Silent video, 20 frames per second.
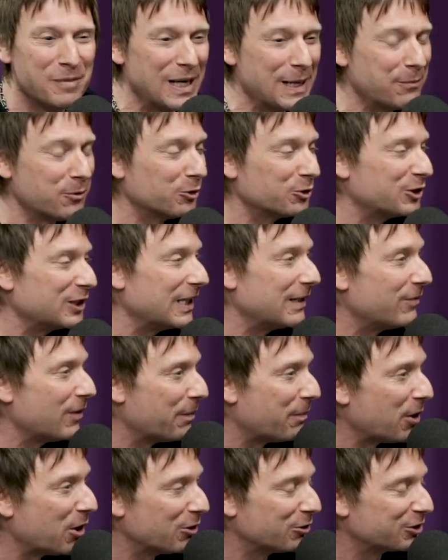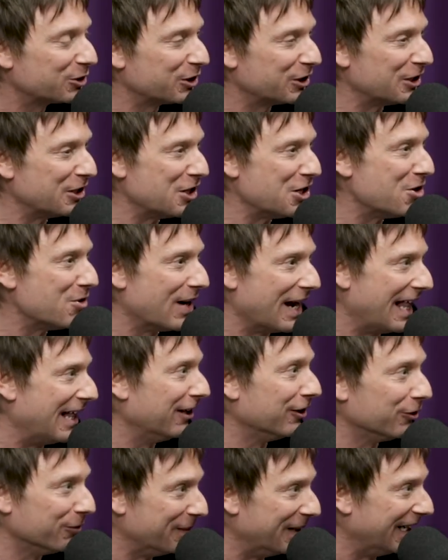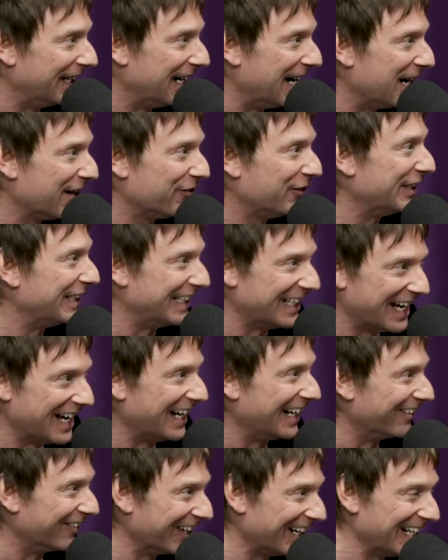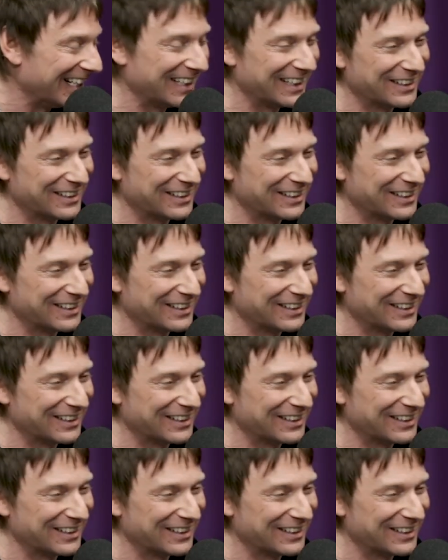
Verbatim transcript: people seem to post their new element every day, right?